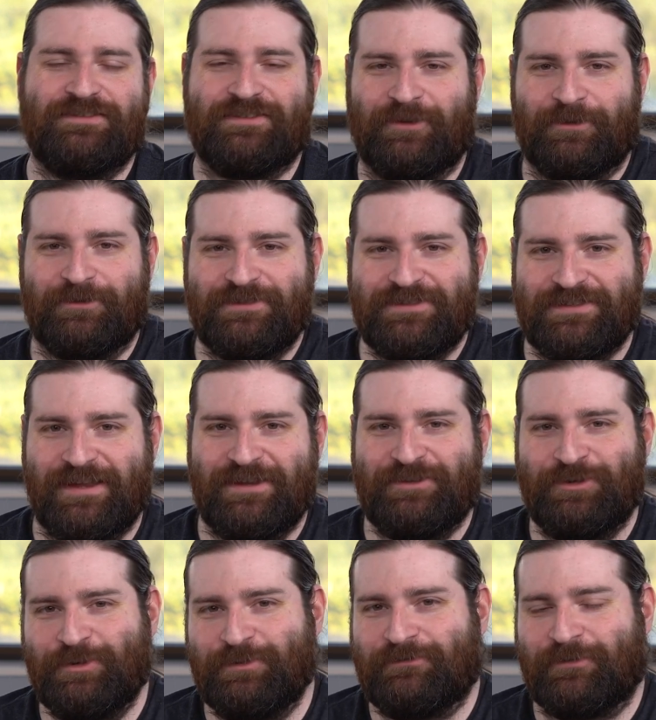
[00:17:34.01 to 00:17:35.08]
So
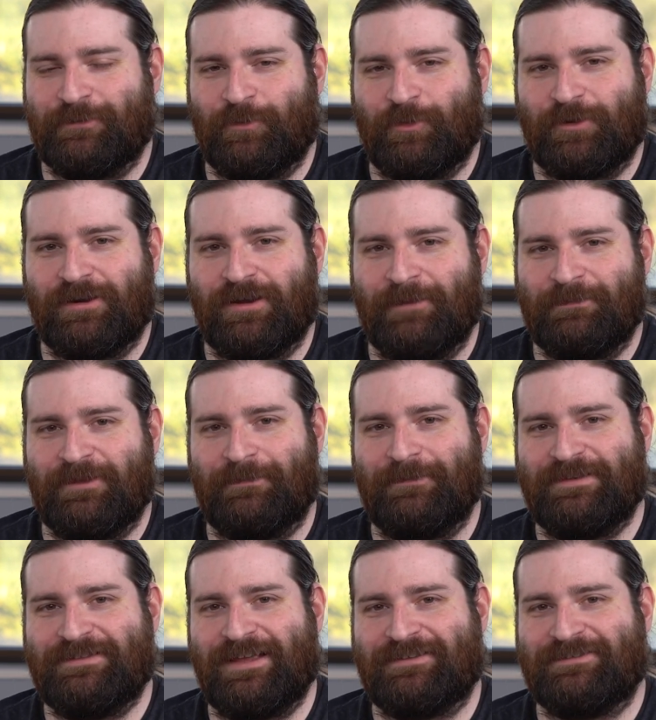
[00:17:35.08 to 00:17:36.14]
stay tuned for more
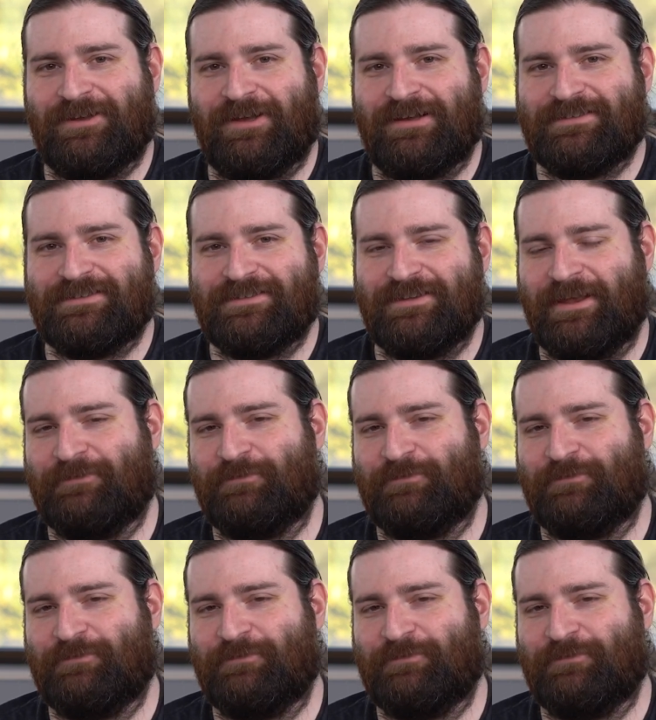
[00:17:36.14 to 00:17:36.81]
upcoming Tech Talks.